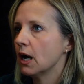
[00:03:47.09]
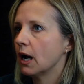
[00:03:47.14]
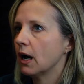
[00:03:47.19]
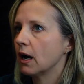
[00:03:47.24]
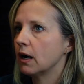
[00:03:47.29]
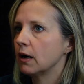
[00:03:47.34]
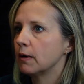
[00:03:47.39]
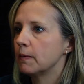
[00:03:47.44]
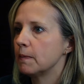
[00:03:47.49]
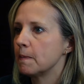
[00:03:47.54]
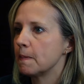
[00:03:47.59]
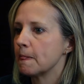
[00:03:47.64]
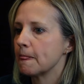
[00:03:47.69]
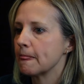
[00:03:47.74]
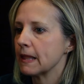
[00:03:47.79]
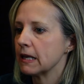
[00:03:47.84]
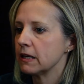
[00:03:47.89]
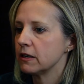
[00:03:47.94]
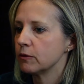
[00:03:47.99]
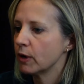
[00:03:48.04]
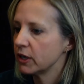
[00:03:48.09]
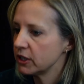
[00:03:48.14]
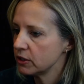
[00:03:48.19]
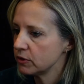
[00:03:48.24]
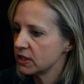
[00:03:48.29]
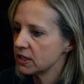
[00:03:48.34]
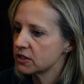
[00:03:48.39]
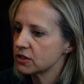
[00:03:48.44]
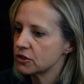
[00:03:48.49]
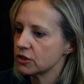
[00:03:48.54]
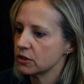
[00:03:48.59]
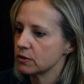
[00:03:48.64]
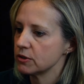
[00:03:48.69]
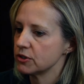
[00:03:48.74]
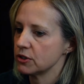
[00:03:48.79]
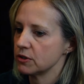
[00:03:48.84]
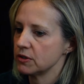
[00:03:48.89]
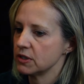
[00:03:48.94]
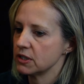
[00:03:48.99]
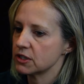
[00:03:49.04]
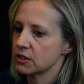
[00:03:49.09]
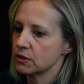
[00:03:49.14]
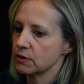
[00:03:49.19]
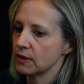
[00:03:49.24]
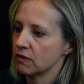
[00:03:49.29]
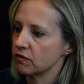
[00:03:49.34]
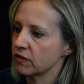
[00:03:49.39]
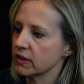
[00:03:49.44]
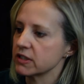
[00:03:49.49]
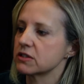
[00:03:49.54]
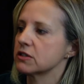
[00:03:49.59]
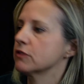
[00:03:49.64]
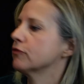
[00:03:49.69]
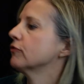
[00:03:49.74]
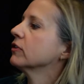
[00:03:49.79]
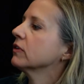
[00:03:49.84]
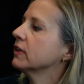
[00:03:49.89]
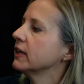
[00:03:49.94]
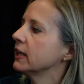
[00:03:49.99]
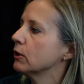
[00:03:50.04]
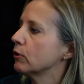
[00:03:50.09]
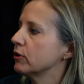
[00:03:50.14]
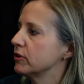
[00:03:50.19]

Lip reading: what you need to do is you need to invest differently,